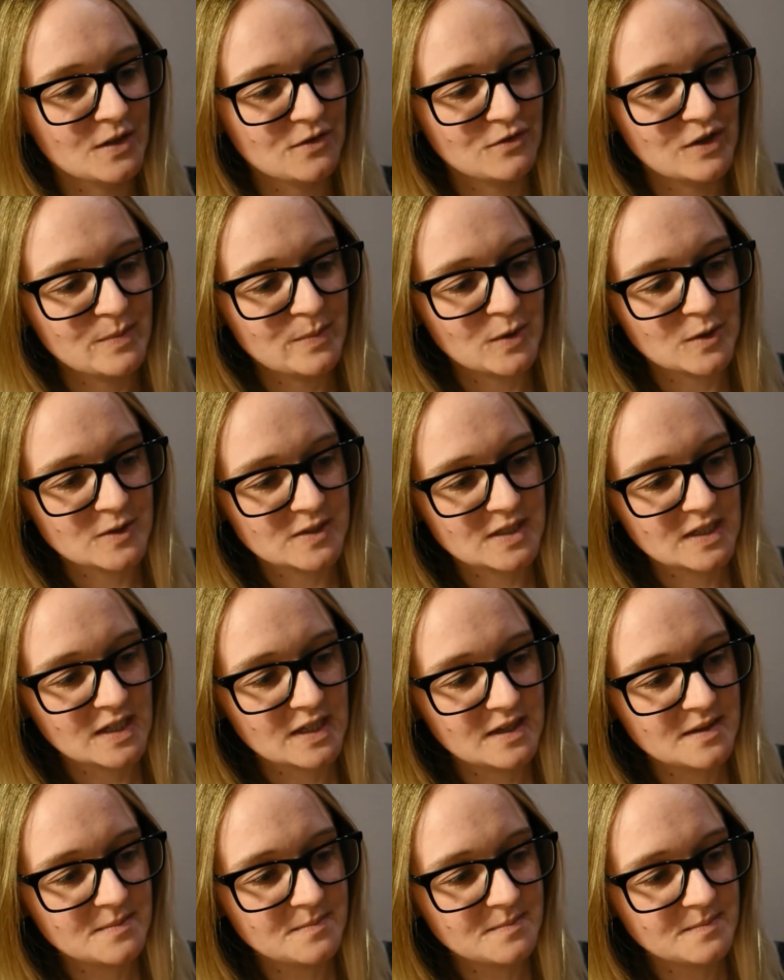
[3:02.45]
repotting
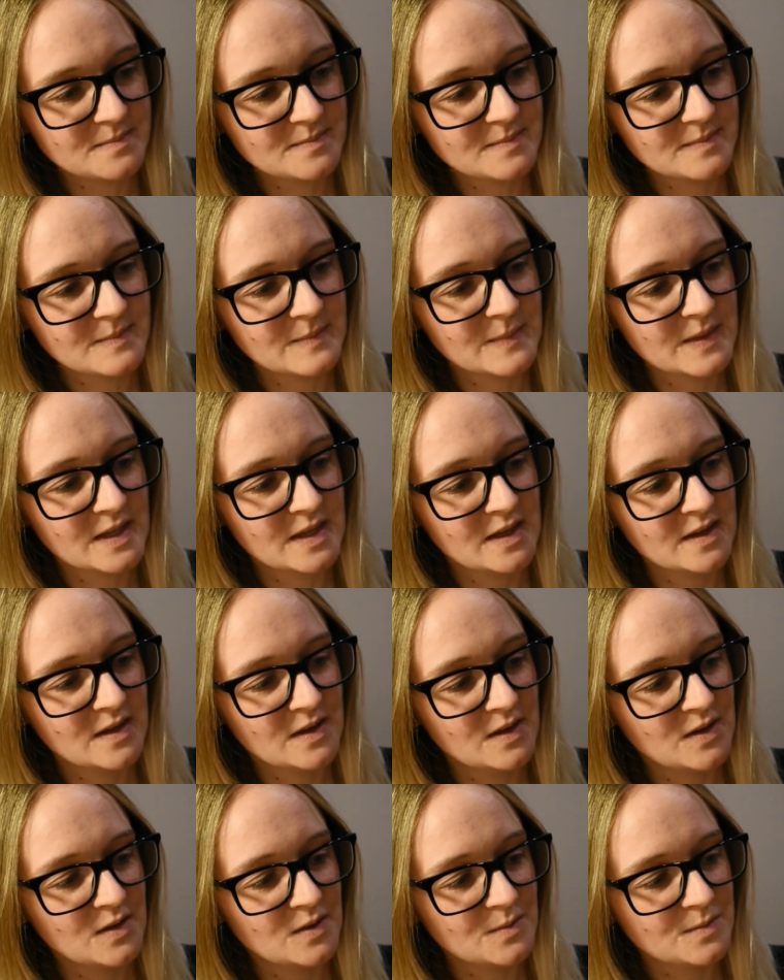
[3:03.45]
him
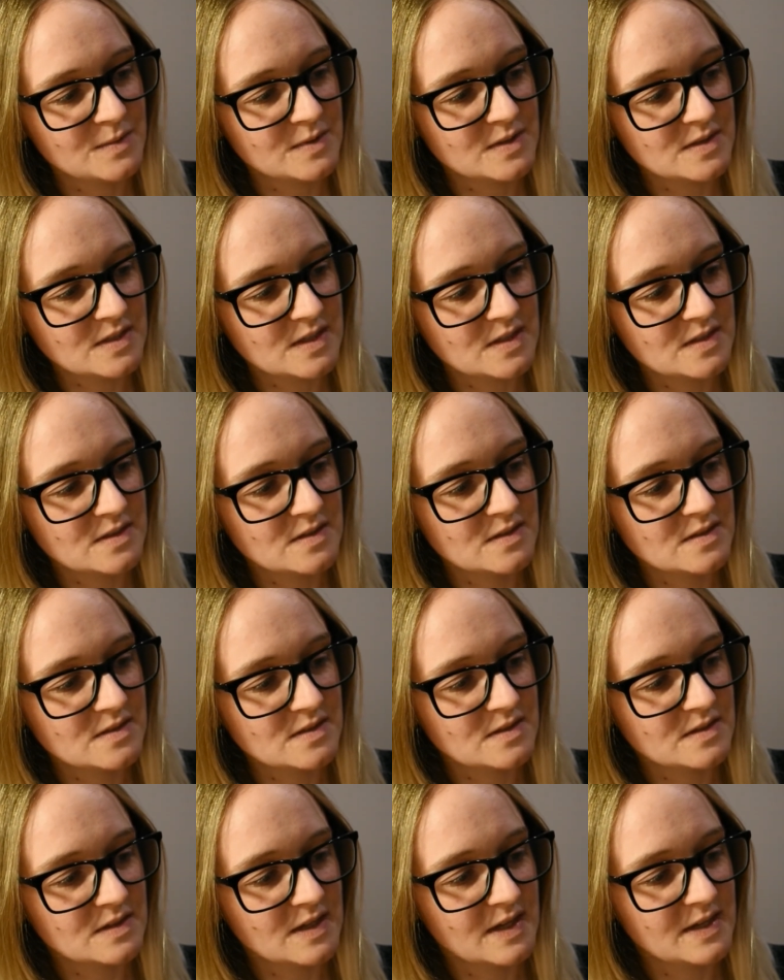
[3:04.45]
once
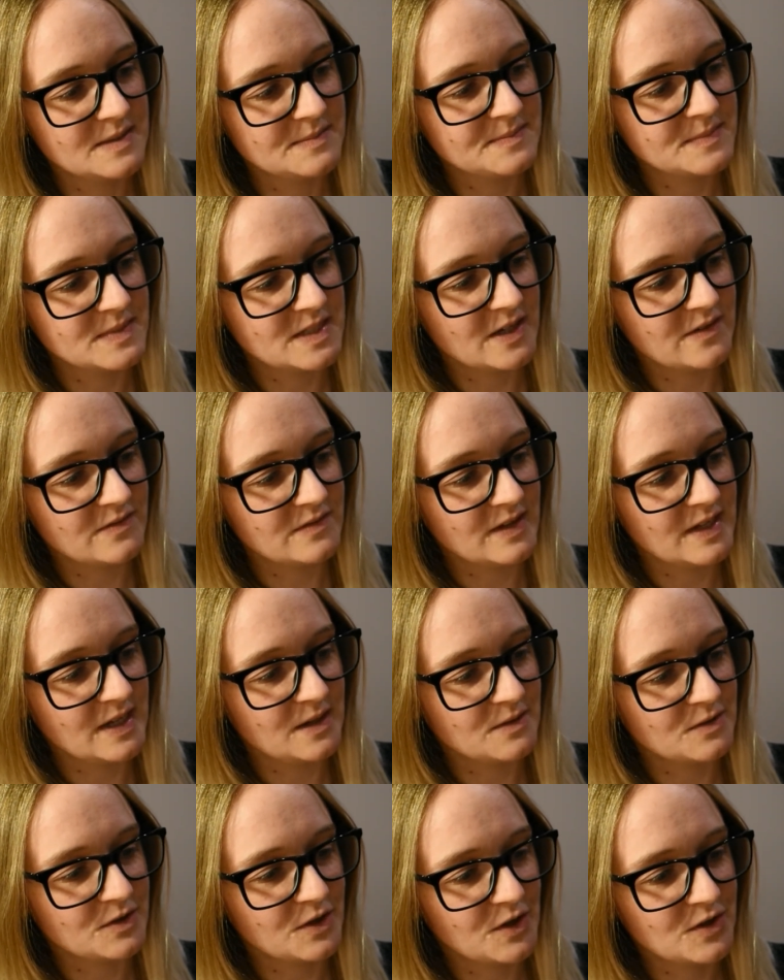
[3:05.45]
he's definitely
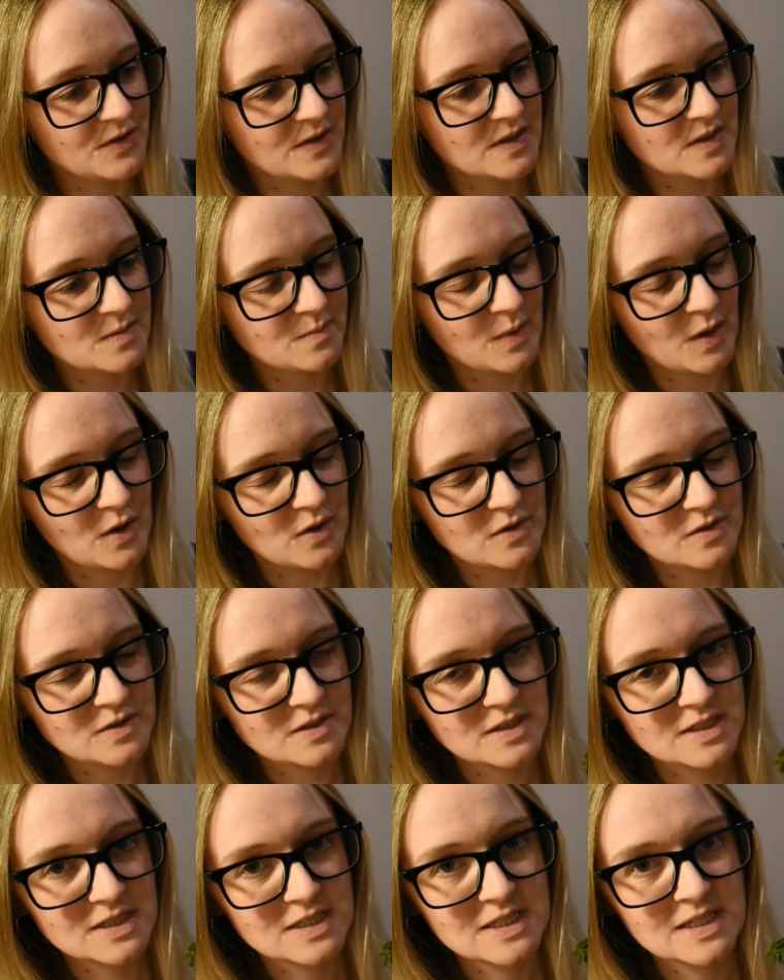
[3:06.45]
outgrown this
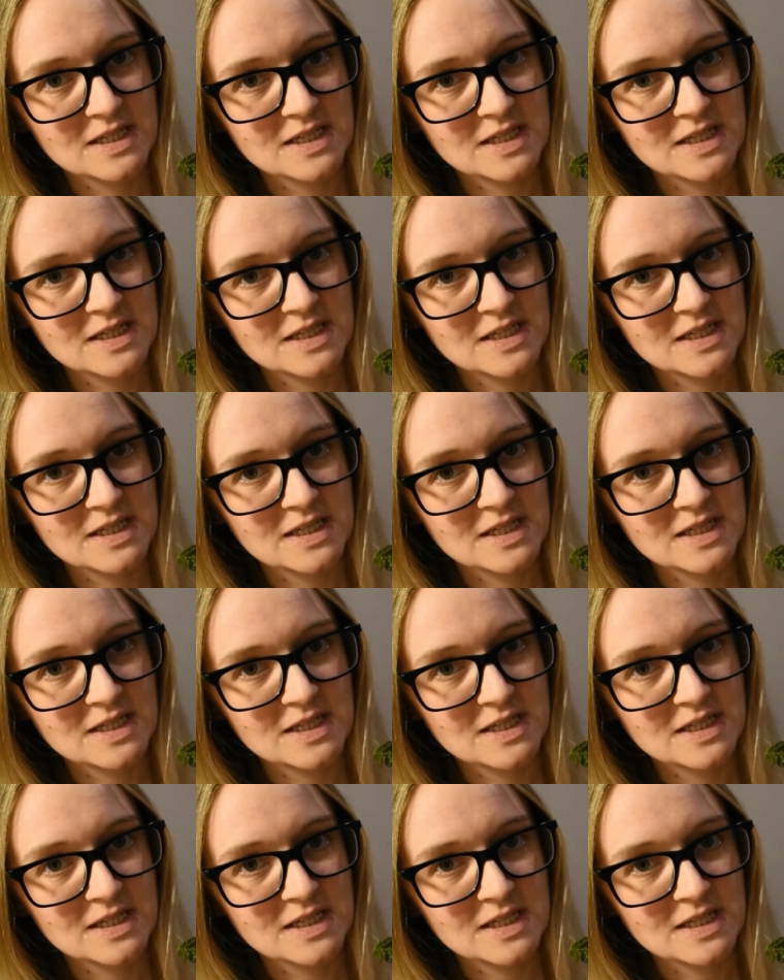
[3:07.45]
pot,